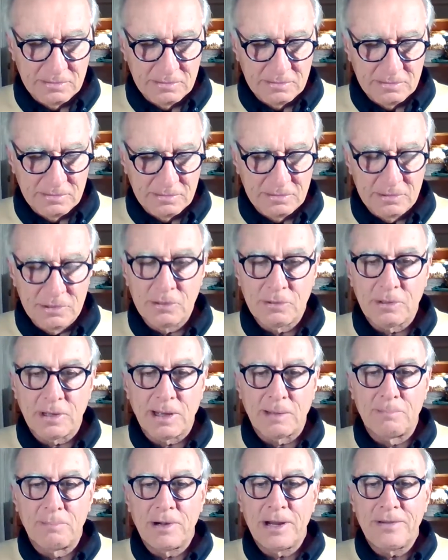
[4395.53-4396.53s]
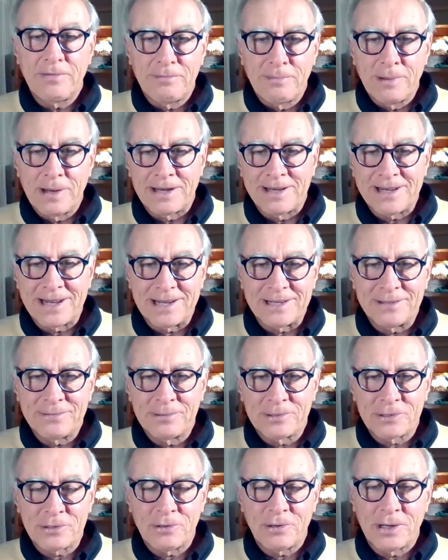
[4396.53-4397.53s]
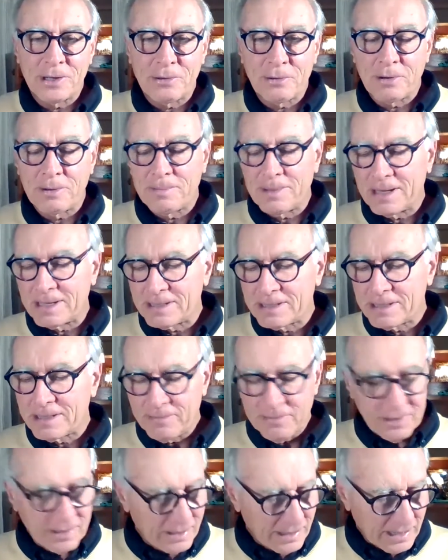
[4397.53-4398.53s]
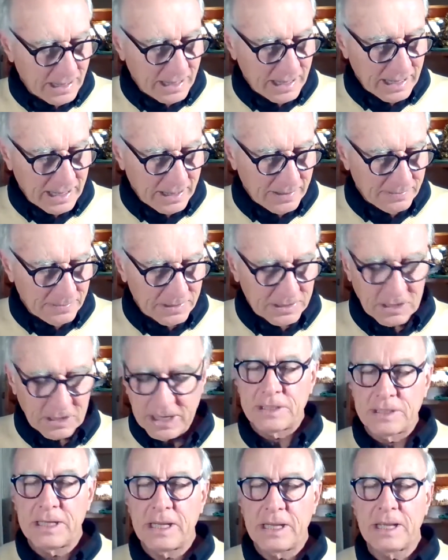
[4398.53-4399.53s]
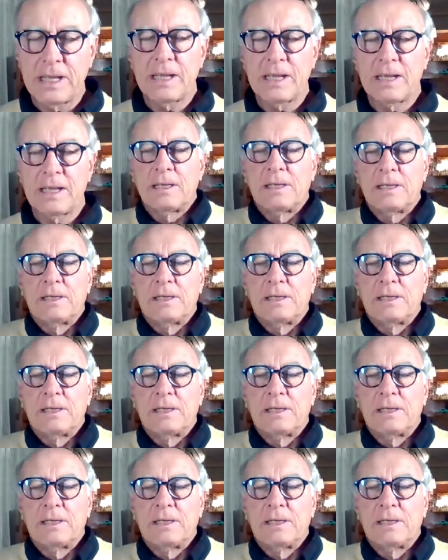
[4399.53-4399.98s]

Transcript: do a brief meditation. It's already 7:15. So get sitting,